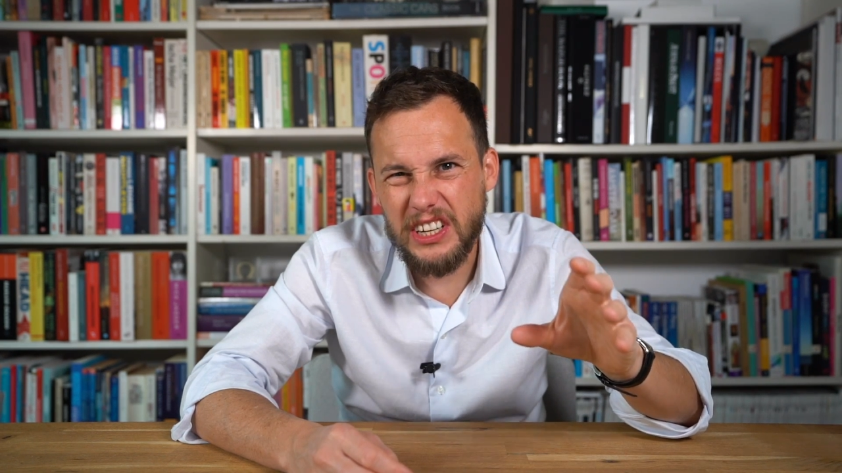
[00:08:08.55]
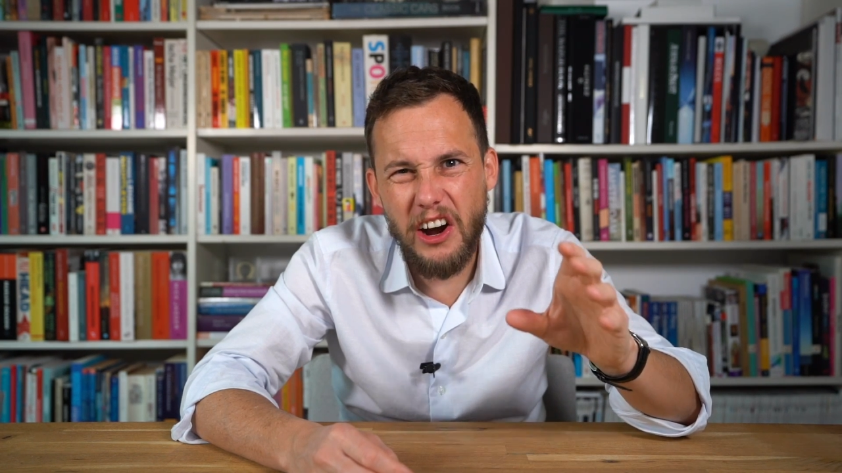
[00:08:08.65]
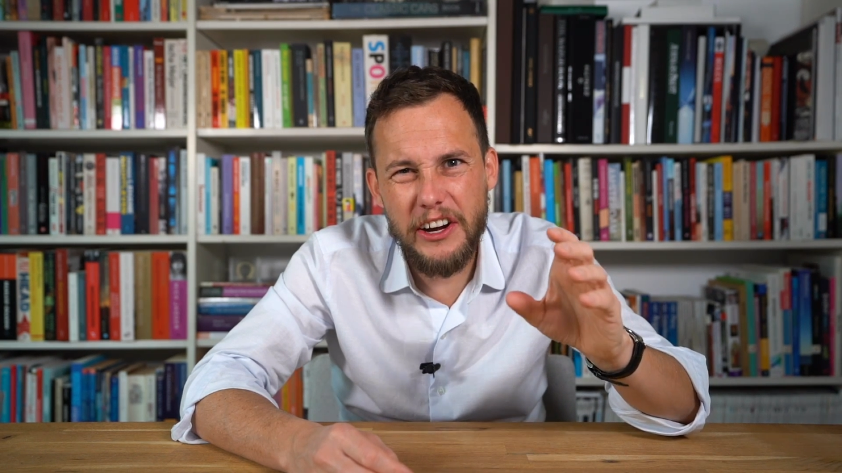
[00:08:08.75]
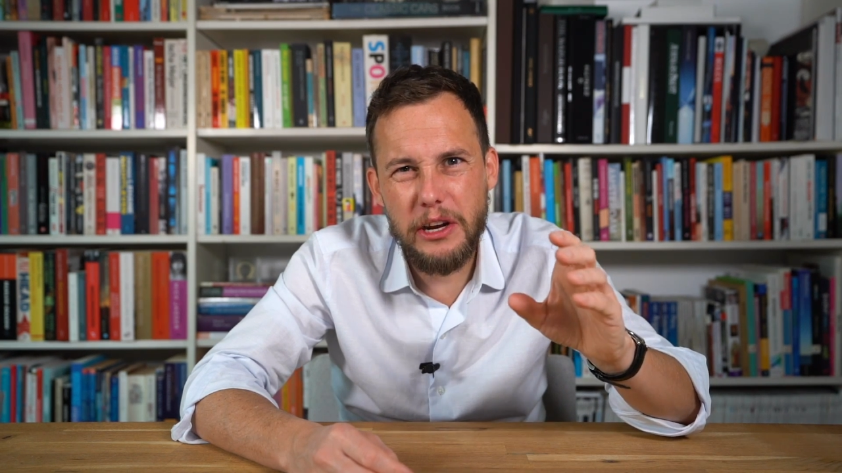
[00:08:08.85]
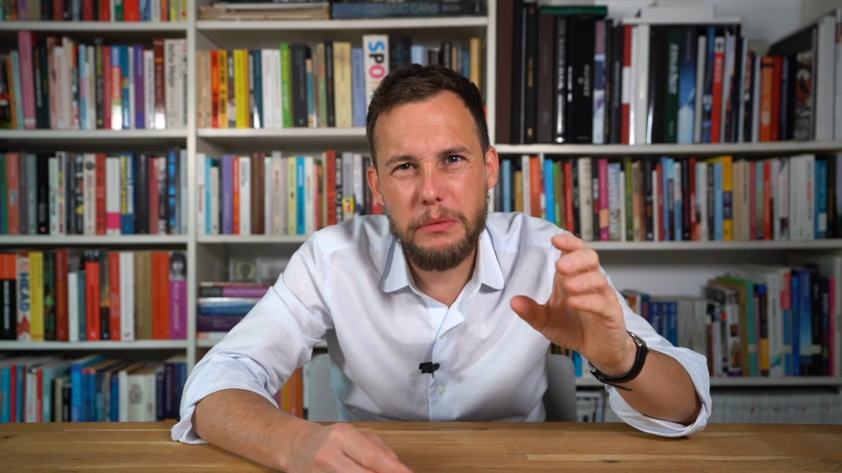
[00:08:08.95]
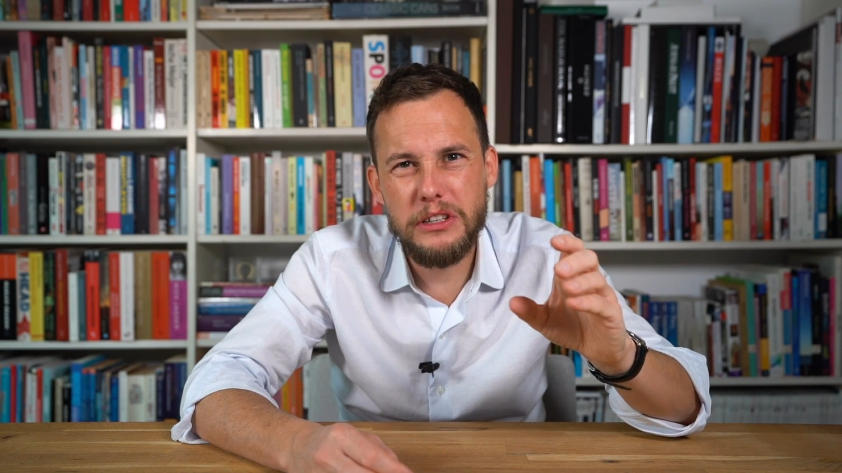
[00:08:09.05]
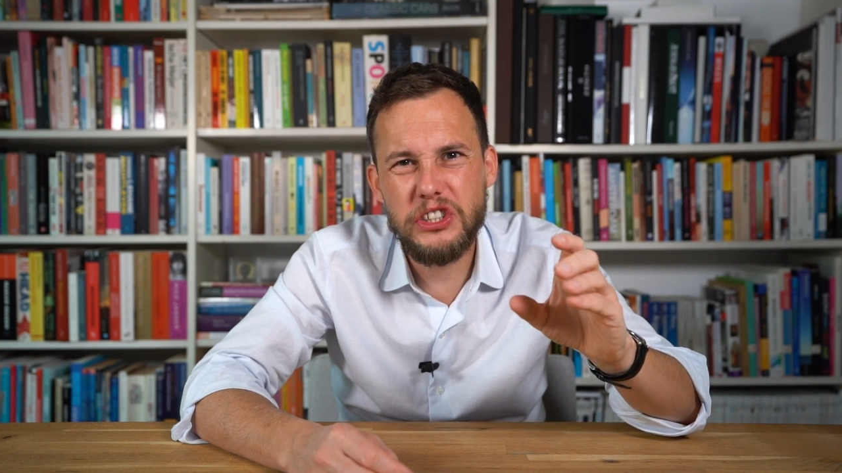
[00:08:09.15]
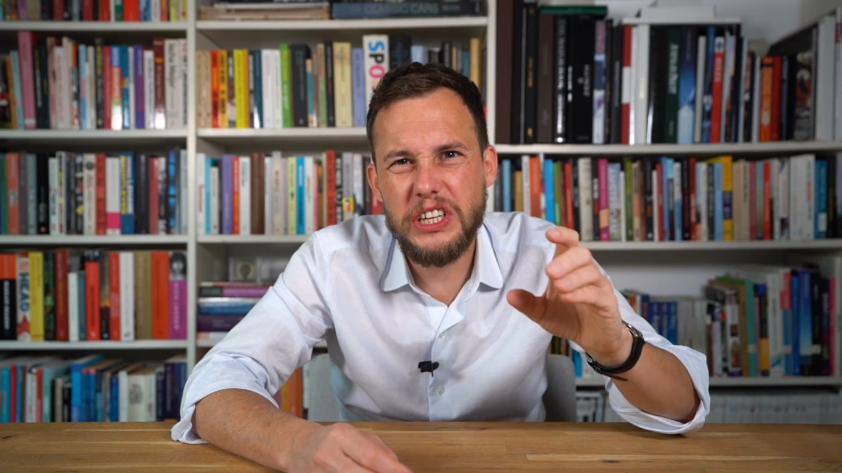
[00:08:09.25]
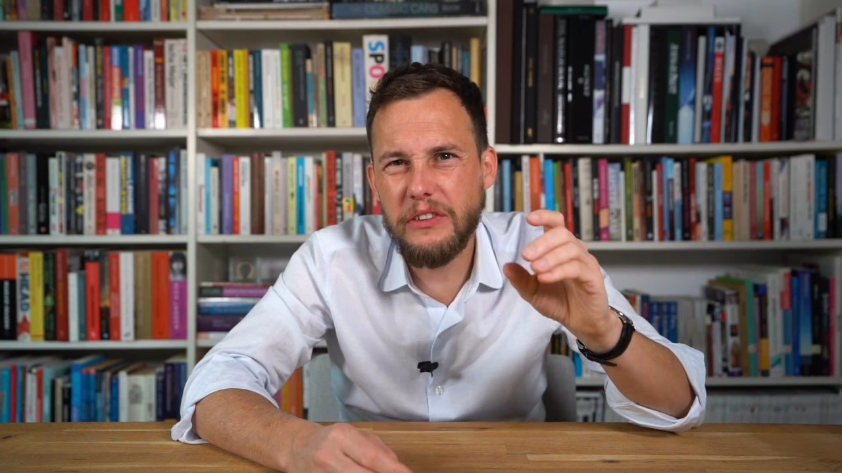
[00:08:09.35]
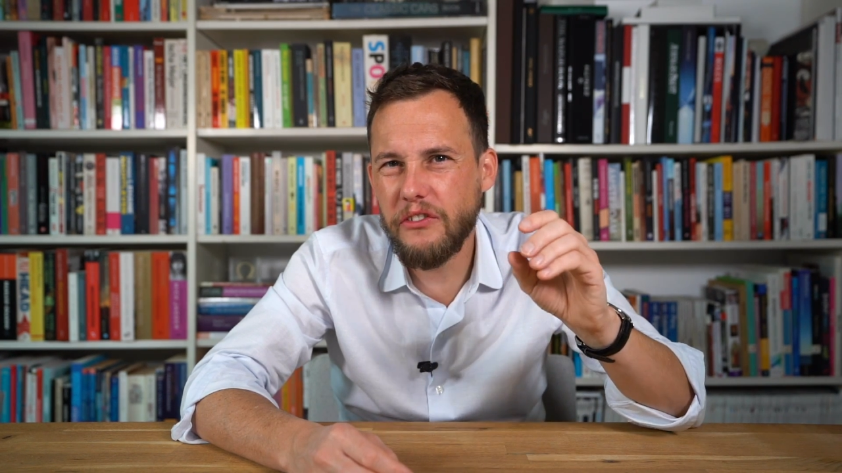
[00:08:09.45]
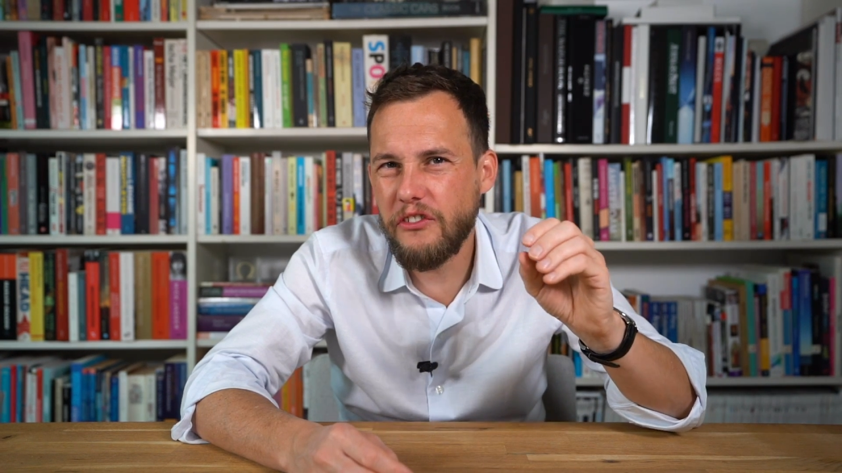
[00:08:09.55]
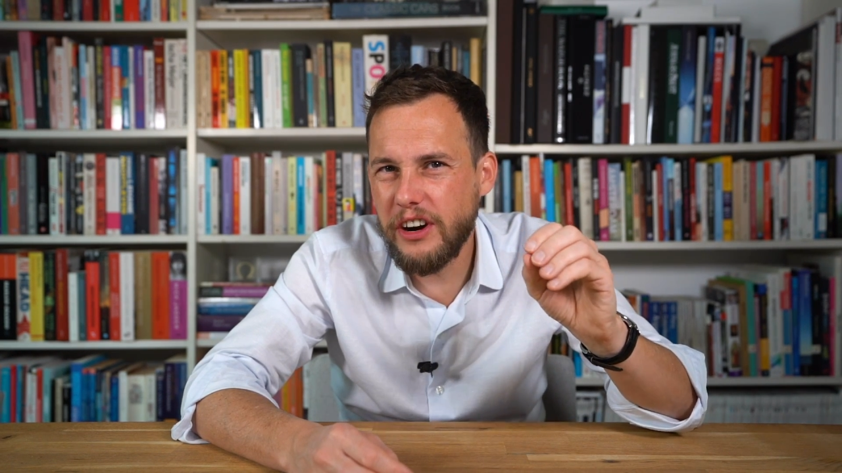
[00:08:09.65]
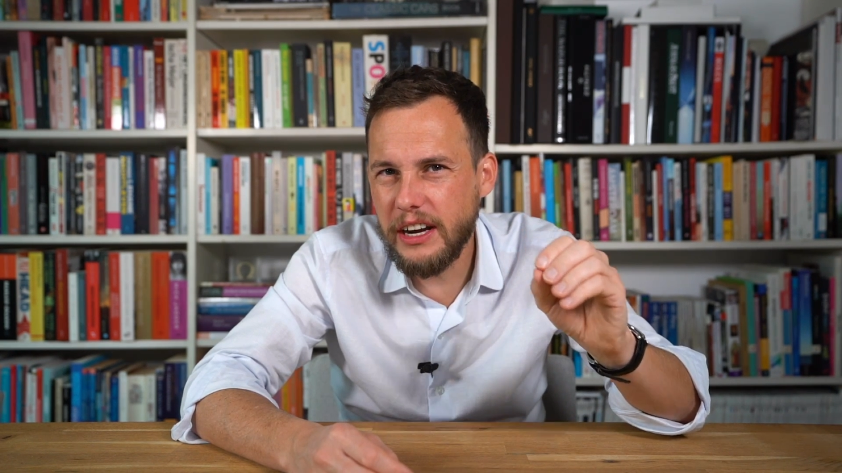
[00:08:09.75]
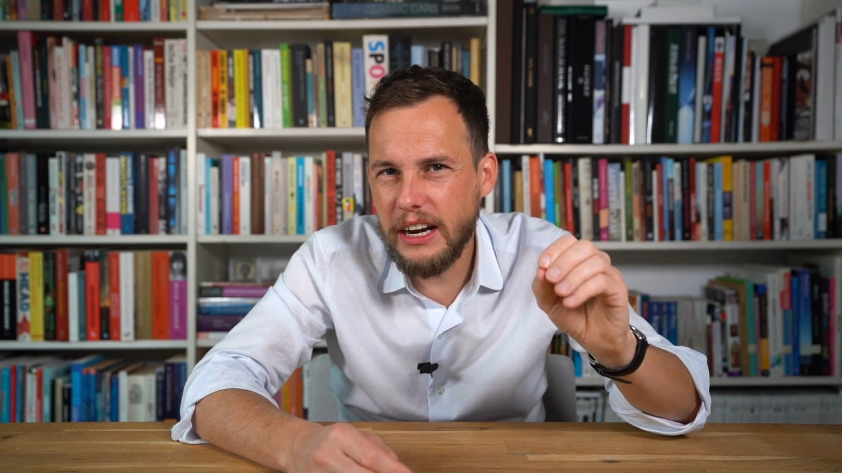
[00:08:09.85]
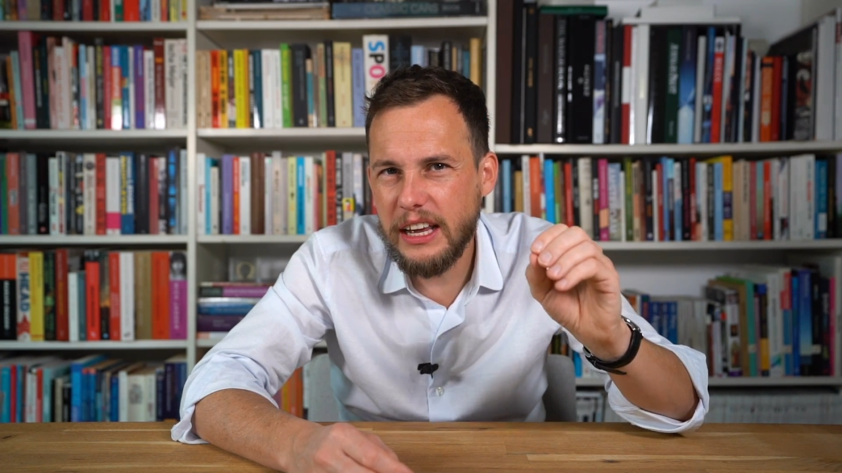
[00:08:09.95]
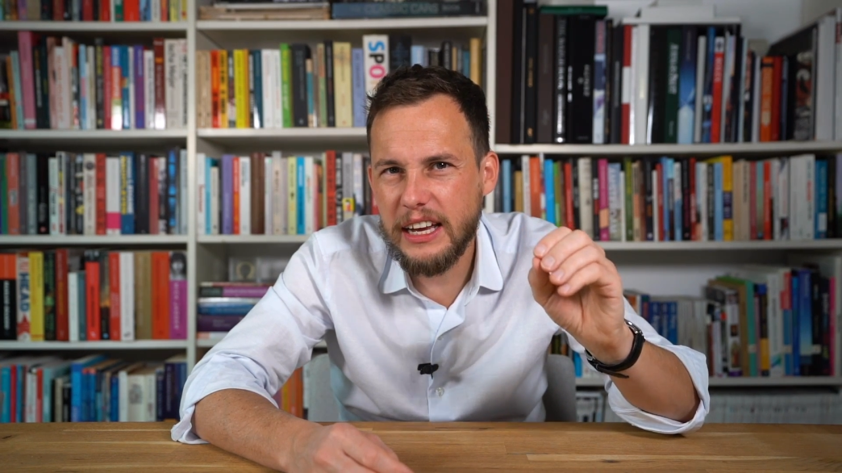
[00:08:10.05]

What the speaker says: IWC really